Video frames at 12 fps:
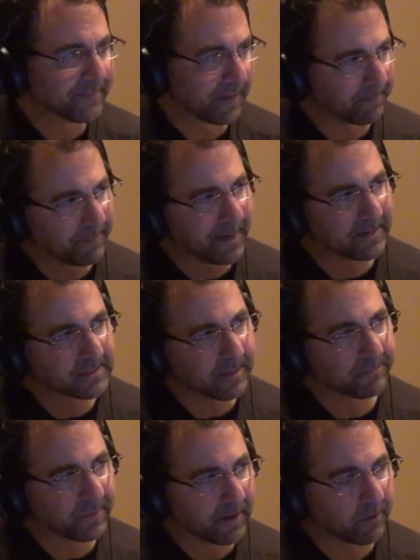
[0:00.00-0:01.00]
that makes
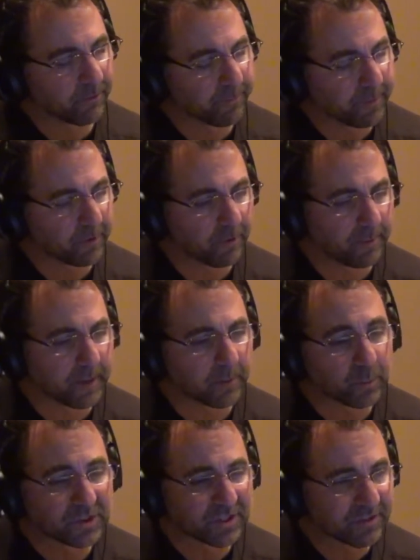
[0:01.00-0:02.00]
up the health
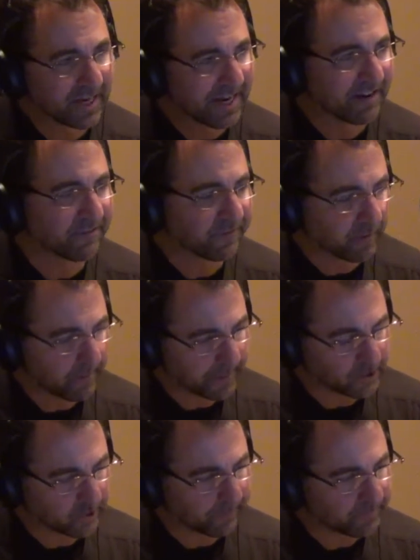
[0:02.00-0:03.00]
pyramid, which is
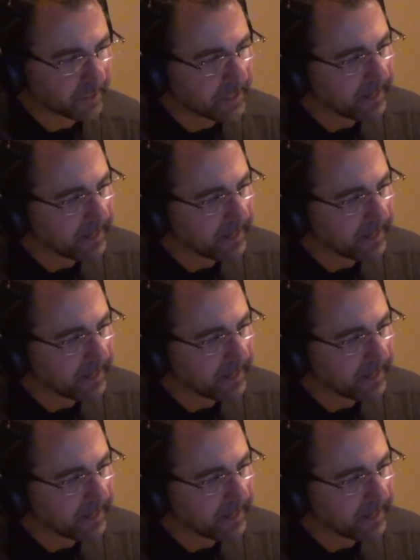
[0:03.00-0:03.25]
inflammation.